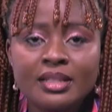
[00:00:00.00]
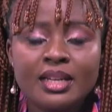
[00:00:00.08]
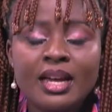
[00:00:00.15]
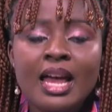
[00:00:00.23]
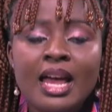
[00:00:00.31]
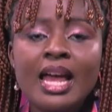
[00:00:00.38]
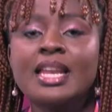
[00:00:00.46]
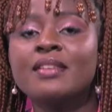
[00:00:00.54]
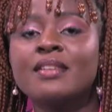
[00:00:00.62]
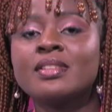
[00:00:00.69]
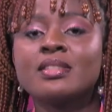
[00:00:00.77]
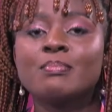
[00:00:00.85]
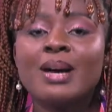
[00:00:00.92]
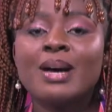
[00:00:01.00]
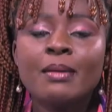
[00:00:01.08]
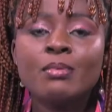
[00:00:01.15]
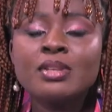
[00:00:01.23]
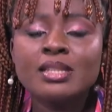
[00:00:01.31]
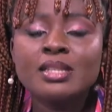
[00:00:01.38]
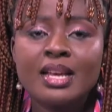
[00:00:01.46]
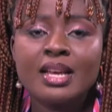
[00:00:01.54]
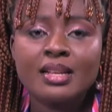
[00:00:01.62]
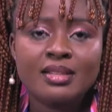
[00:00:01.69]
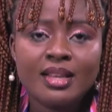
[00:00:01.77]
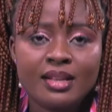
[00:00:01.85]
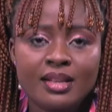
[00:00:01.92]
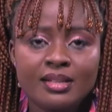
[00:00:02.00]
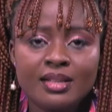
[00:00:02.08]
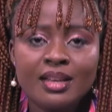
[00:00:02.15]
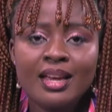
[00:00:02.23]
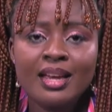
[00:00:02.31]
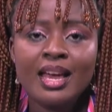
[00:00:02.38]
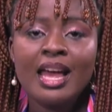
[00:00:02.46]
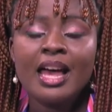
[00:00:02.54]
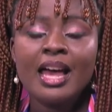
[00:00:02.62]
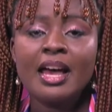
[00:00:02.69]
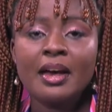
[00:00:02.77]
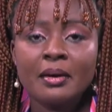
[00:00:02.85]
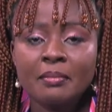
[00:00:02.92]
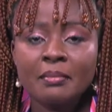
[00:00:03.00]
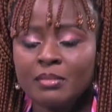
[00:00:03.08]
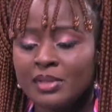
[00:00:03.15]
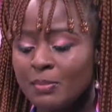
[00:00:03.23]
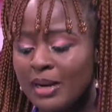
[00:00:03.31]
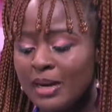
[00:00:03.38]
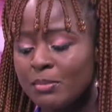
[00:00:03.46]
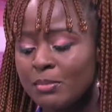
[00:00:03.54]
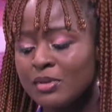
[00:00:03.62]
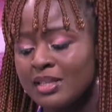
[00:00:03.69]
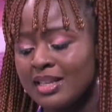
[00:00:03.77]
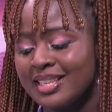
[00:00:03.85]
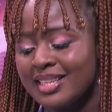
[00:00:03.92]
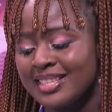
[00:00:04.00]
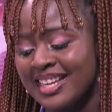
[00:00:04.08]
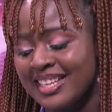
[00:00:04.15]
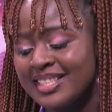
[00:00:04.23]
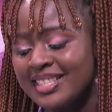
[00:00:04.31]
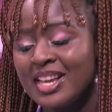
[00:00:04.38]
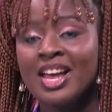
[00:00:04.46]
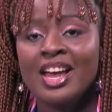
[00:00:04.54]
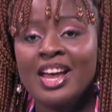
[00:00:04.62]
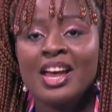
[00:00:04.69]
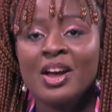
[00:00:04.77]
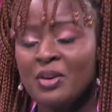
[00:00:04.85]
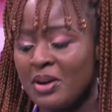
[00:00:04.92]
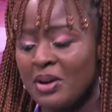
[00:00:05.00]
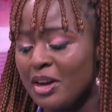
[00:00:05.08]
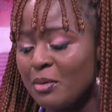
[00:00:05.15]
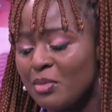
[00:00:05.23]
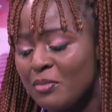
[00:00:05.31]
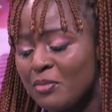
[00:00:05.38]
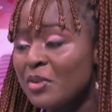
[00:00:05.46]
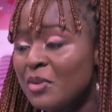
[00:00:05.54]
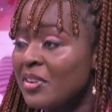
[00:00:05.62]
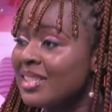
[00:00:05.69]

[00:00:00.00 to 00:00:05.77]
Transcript: And even the Bible says that, the Bible says that, right?